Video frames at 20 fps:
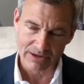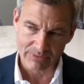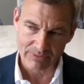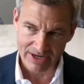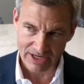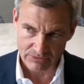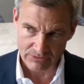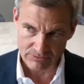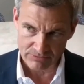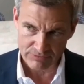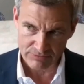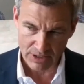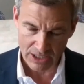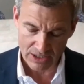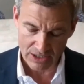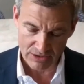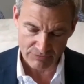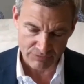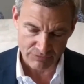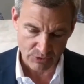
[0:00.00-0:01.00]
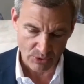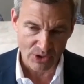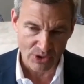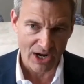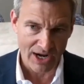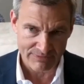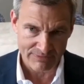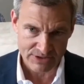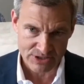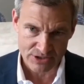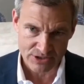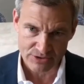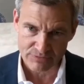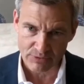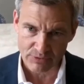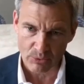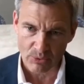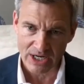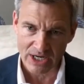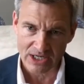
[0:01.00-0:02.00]
And I ran uh, Florida offices
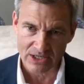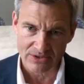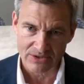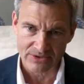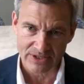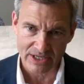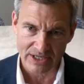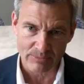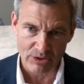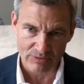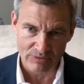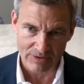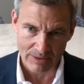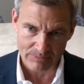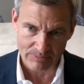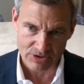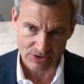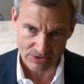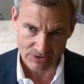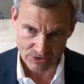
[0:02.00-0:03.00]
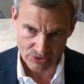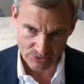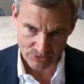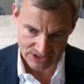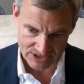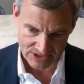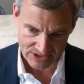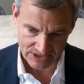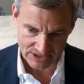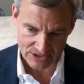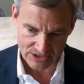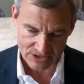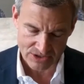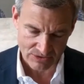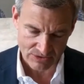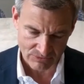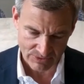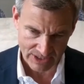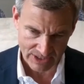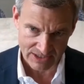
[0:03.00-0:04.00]
for a while. Then I moved up to the Twin
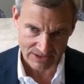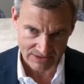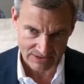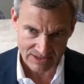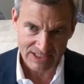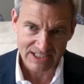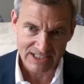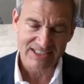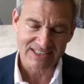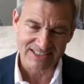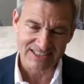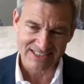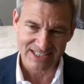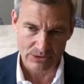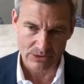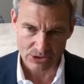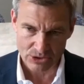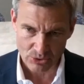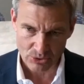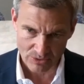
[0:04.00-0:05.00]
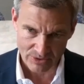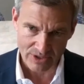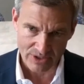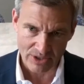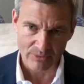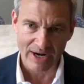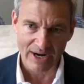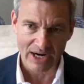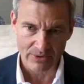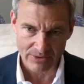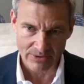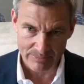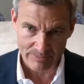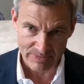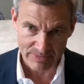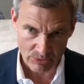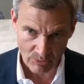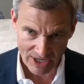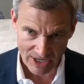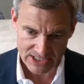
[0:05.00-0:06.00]
Cities and ran territory around
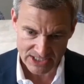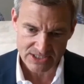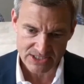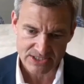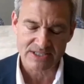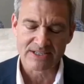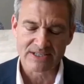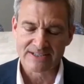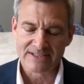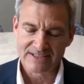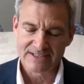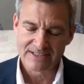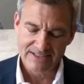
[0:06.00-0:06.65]
the Midwest.